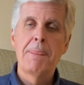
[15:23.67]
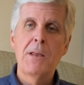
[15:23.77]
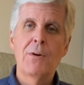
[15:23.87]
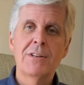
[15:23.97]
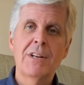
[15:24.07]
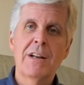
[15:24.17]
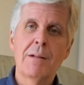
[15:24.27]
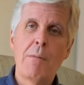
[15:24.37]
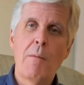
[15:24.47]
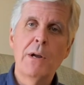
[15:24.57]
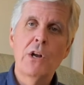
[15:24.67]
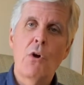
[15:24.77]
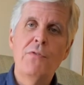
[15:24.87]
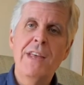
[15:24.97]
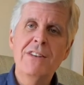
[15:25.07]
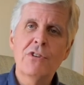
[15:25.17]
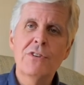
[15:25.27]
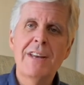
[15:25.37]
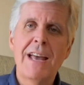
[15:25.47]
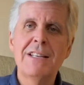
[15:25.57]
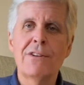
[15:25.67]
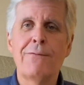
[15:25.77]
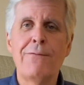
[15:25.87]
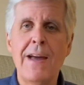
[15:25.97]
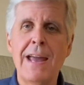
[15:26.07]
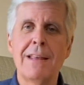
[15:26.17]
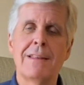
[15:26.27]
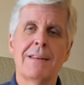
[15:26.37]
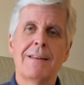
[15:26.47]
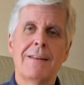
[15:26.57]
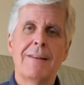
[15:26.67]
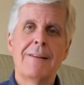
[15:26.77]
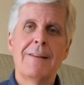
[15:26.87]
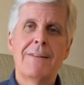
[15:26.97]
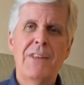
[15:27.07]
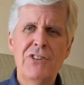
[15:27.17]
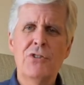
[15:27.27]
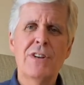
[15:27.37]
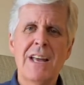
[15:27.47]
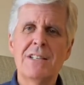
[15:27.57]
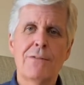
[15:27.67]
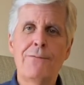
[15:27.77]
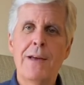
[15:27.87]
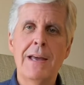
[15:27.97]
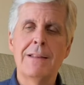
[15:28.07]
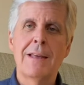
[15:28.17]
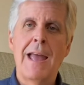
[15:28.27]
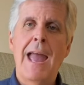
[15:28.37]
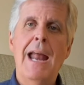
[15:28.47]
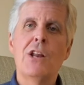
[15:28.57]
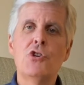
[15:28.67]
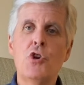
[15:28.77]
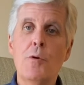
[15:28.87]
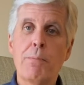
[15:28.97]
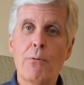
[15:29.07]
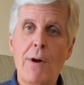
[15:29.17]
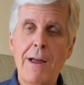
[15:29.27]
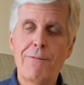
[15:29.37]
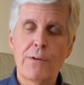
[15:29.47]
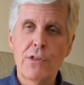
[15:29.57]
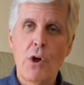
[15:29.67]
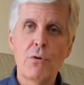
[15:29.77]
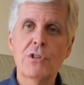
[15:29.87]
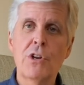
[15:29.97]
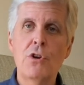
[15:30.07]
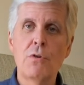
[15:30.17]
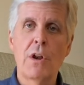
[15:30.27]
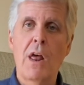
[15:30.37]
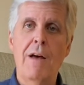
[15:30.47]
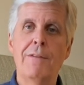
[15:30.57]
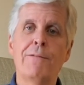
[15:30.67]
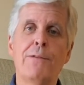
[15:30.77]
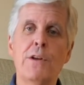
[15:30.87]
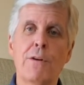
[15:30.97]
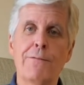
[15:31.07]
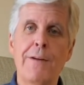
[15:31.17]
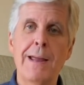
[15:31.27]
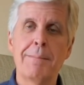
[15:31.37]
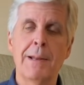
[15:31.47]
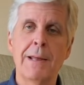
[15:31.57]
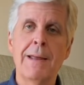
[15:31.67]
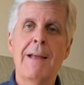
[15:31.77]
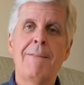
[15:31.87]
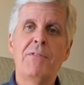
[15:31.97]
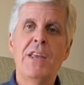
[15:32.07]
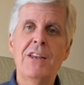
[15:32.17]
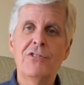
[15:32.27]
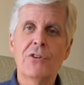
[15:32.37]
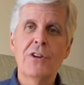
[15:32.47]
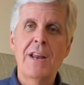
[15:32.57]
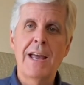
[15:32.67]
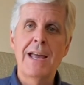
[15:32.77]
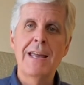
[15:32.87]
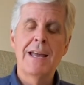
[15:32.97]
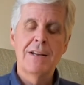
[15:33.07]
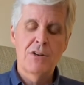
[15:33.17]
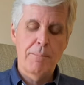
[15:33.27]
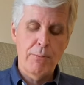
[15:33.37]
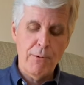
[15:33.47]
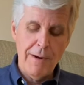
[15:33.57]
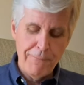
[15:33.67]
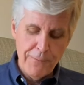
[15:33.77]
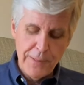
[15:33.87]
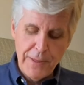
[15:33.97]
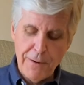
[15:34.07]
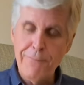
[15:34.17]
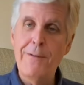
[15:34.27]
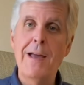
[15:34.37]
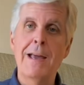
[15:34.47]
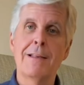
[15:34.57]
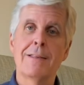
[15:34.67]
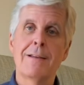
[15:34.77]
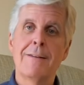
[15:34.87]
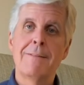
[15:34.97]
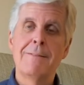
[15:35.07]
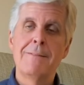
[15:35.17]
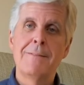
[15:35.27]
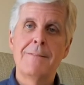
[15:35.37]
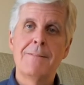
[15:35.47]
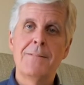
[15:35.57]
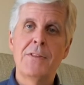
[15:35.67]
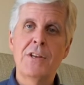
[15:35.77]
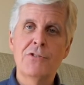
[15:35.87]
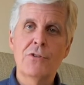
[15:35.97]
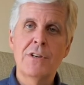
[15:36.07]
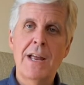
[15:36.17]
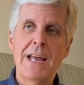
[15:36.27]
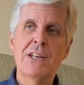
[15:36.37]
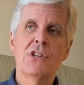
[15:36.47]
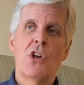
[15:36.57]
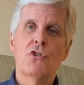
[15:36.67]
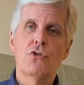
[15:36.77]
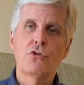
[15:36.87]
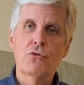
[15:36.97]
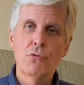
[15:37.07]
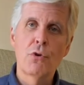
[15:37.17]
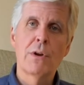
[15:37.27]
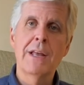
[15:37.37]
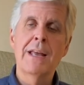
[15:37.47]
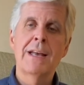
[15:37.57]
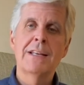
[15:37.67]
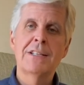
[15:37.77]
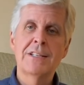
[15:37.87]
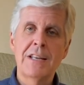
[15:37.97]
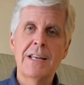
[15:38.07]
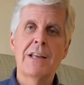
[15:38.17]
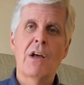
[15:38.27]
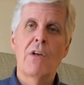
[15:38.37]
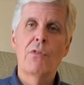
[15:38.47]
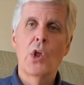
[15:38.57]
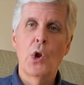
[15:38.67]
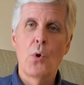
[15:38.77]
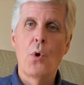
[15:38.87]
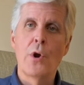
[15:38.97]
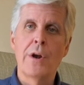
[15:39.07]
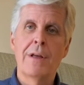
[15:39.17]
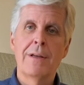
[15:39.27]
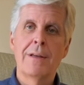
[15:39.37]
You know, I said it a moment ago, these are days of faith. These are days of faith. And as you pray for those that you love and for your family, these are day to pray for their faith. These are days to truly seek the Lord.